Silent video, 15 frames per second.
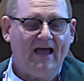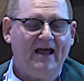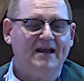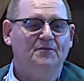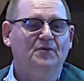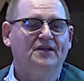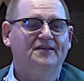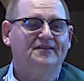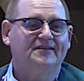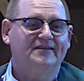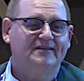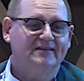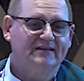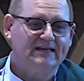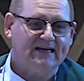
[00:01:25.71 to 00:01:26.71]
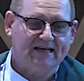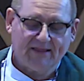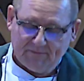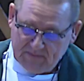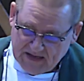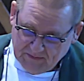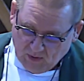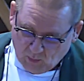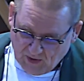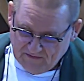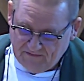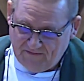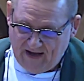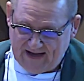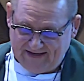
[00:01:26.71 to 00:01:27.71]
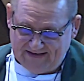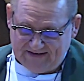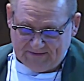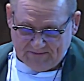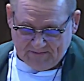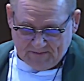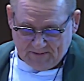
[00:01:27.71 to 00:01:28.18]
Enemies are the people we fight.